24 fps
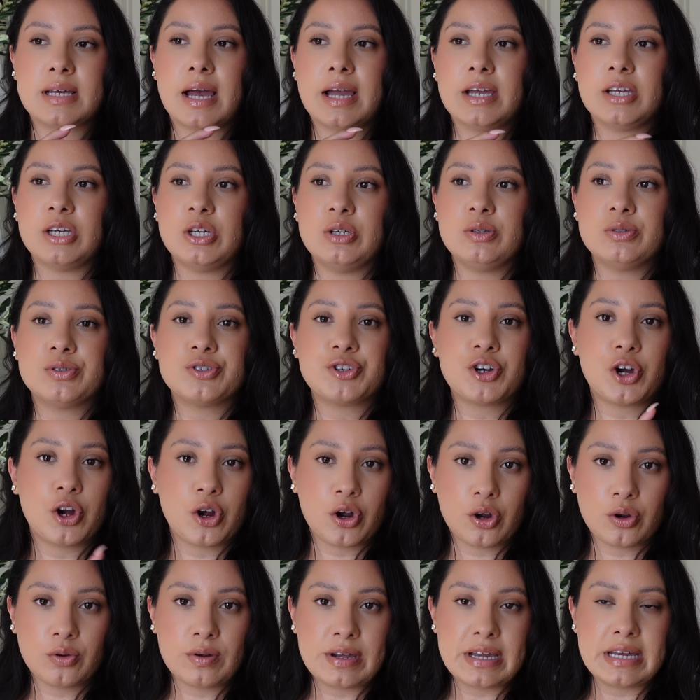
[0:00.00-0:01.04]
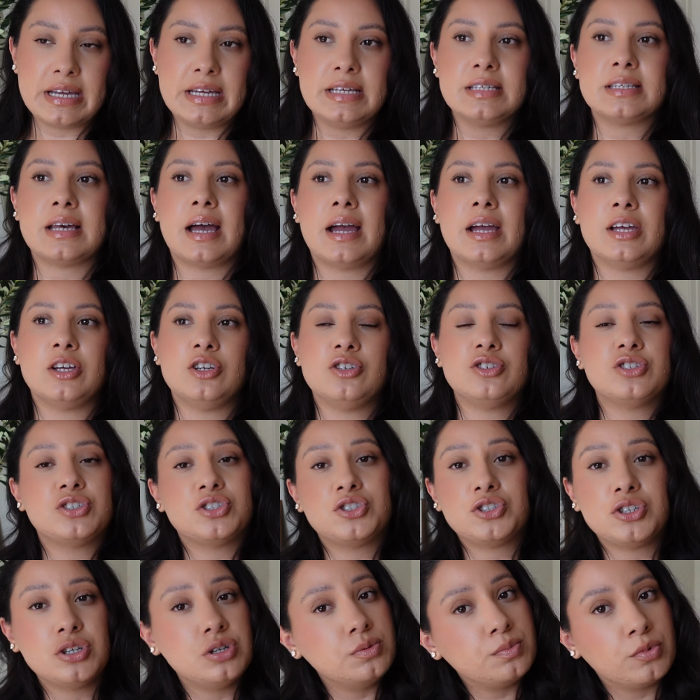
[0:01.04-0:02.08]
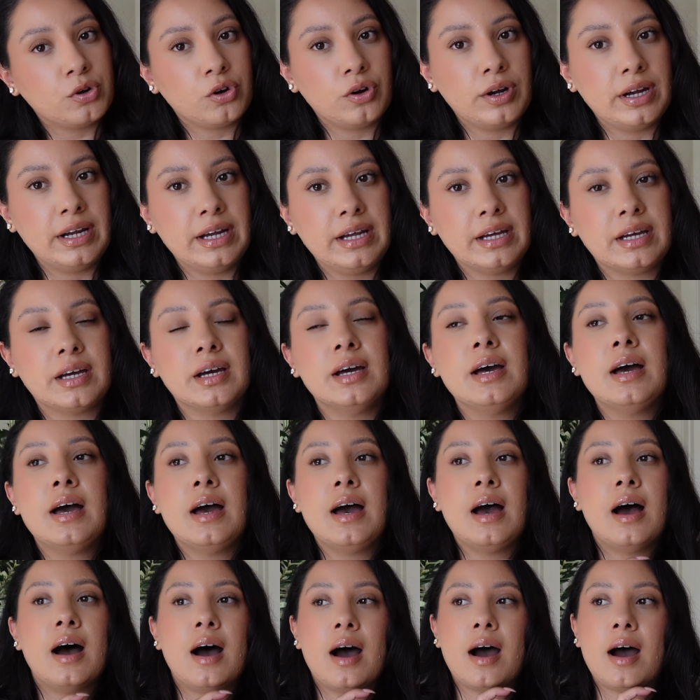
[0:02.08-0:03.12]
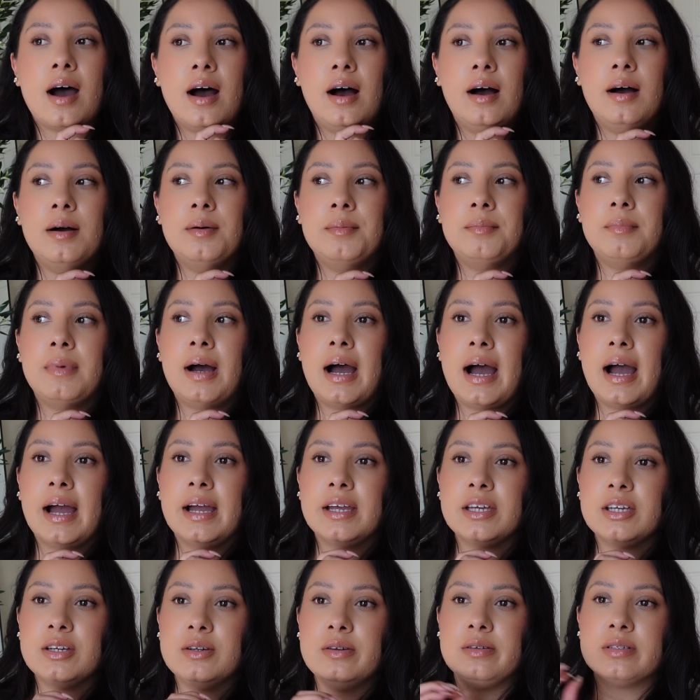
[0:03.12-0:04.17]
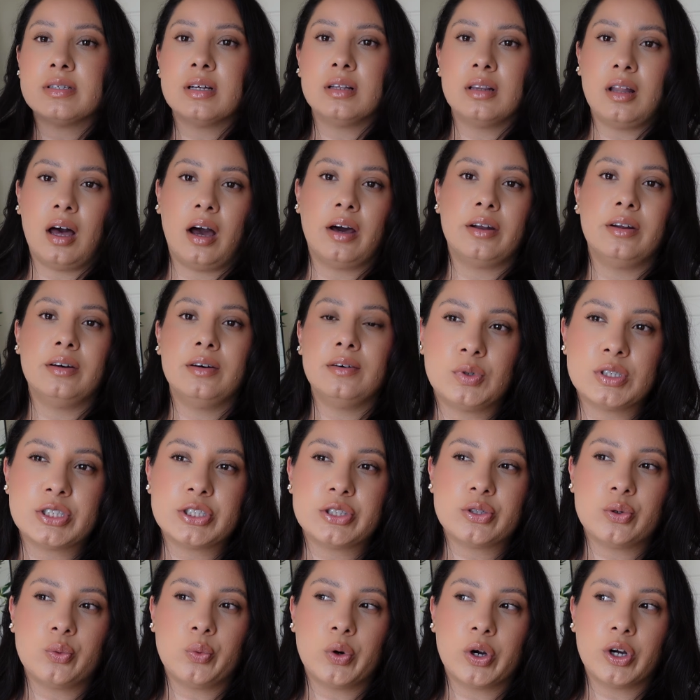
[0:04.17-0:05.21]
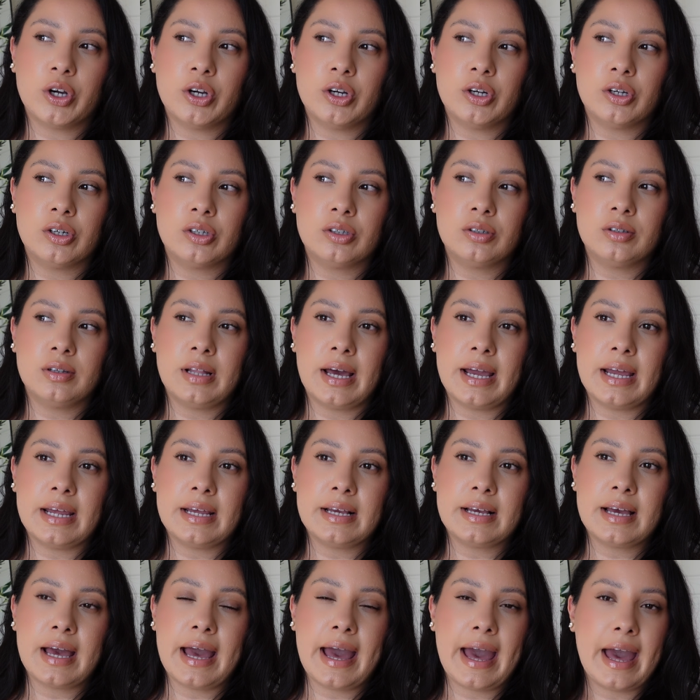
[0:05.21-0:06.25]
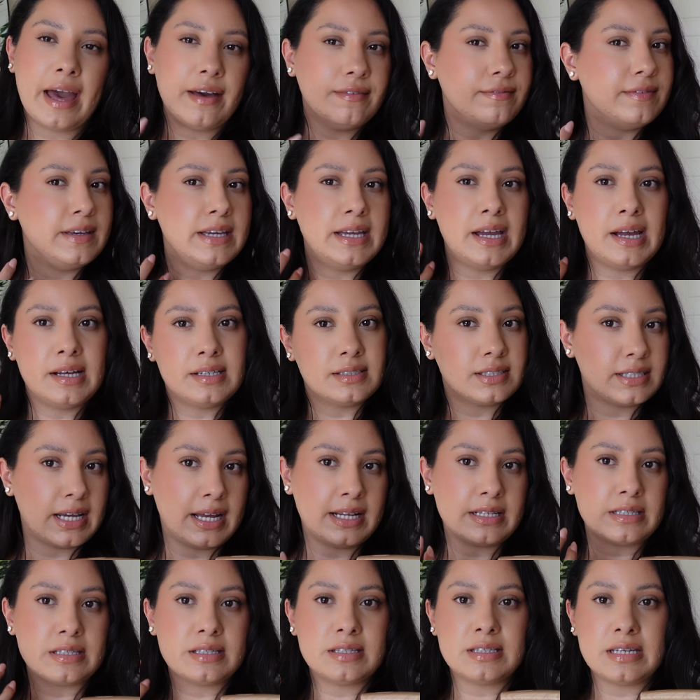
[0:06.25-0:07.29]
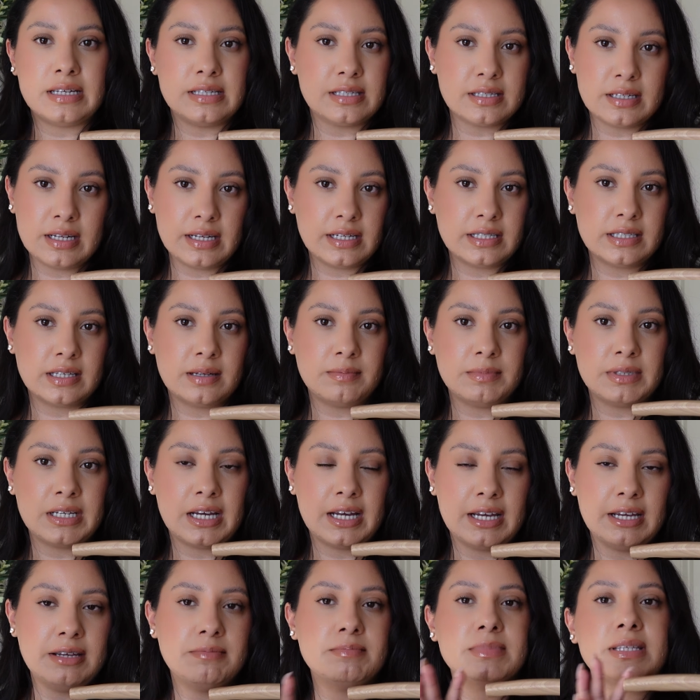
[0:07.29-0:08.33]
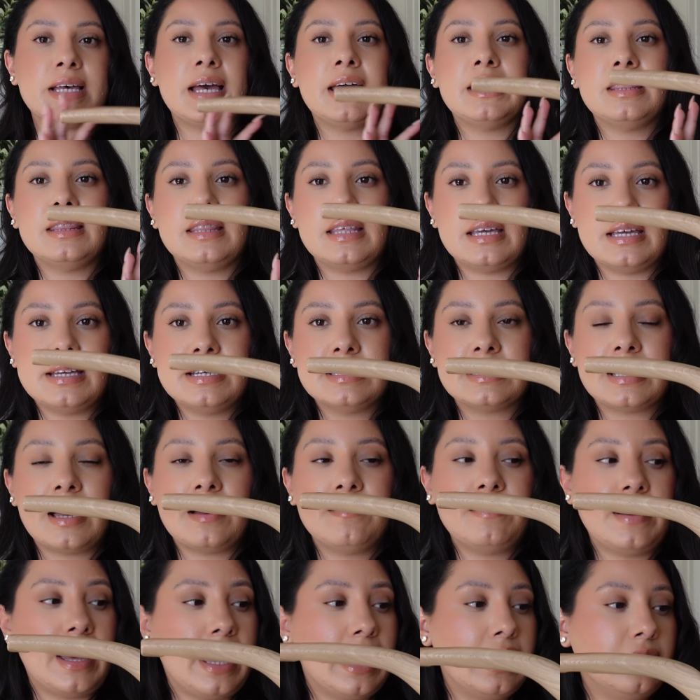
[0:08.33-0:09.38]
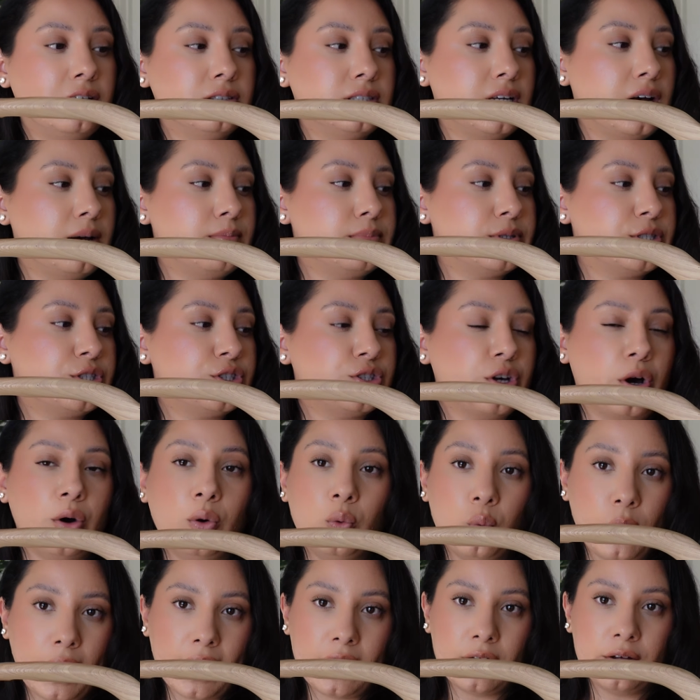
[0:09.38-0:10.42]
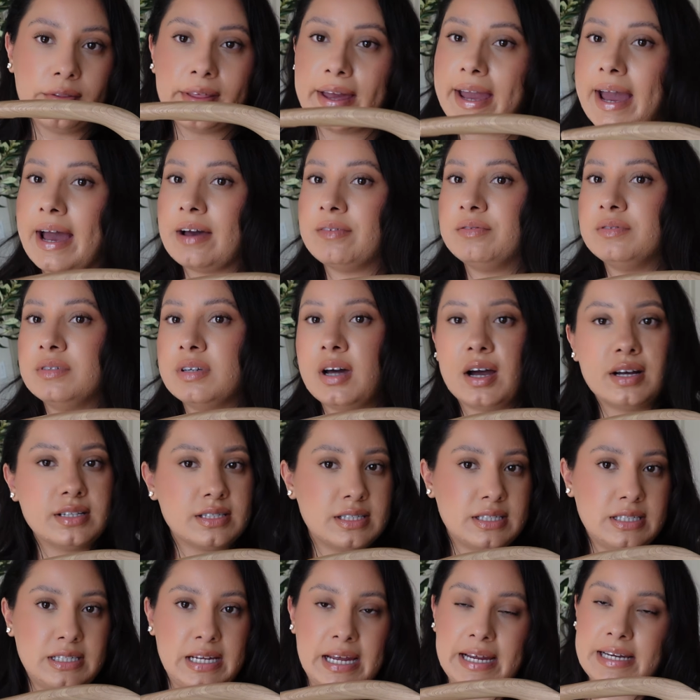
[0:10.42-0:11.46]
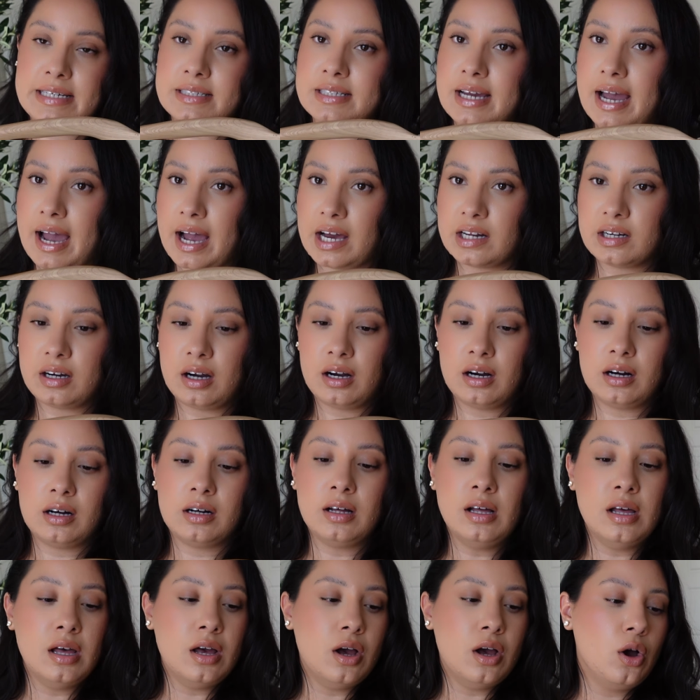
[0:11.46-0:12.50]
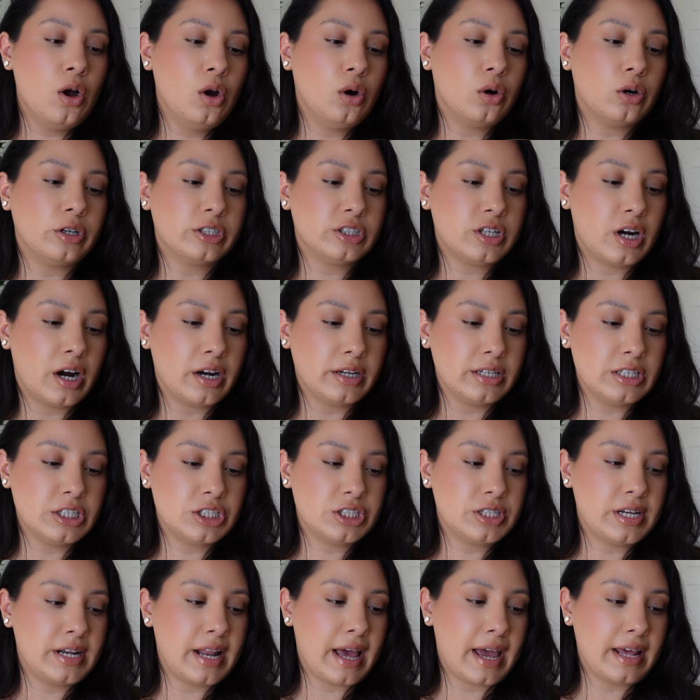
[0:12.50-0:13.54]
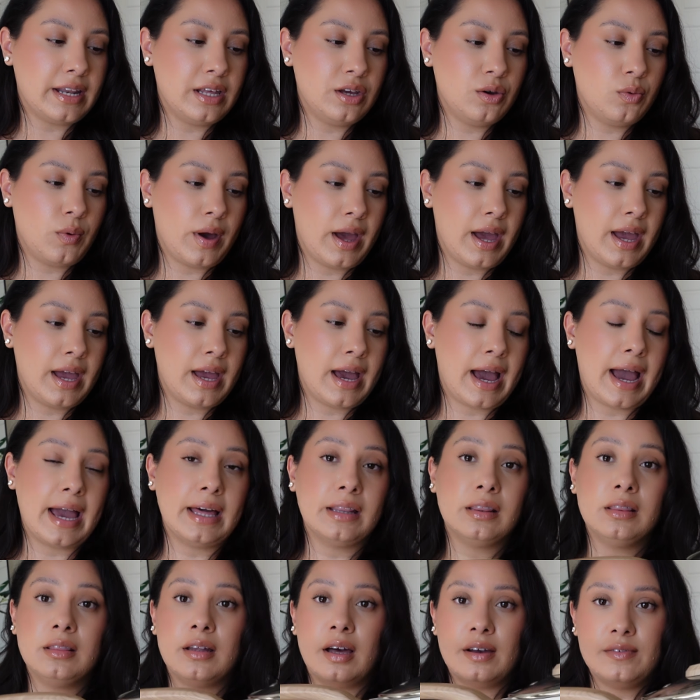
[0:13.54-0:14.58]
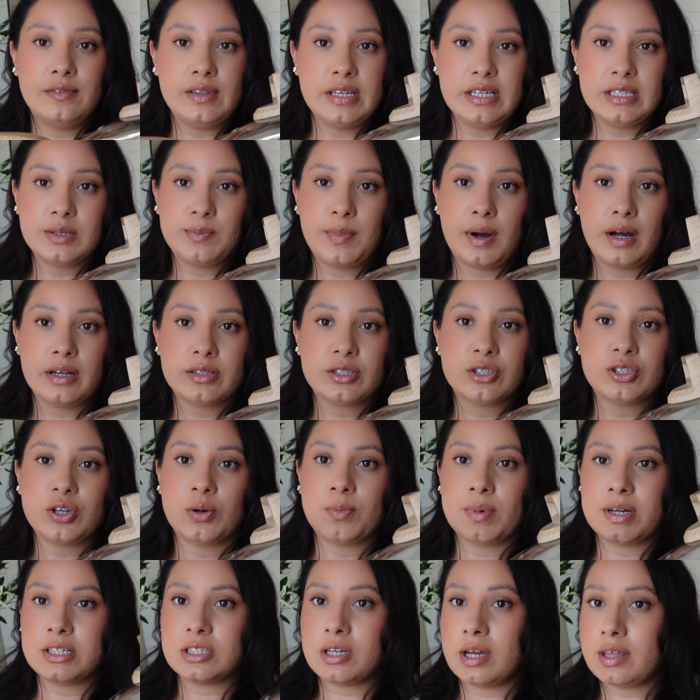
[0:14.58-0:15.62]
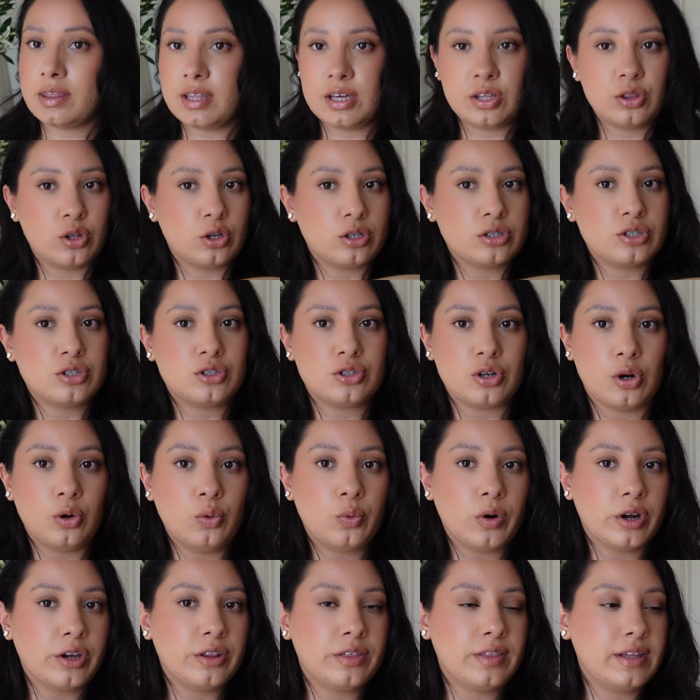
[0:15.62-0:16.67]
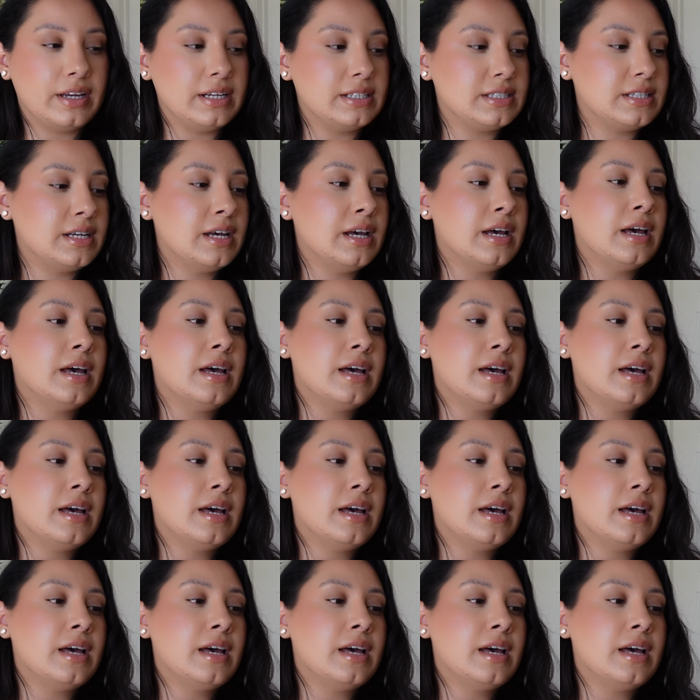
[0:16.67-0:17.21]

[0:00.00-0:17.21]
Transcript: I use curries, I use turmeric, I use a lot of, what's the word, like heavy intense seasoning sometimes, and these have held up so well. They have not stained at all or tarnished in any way. I love these pots so much. I think they're so worth it.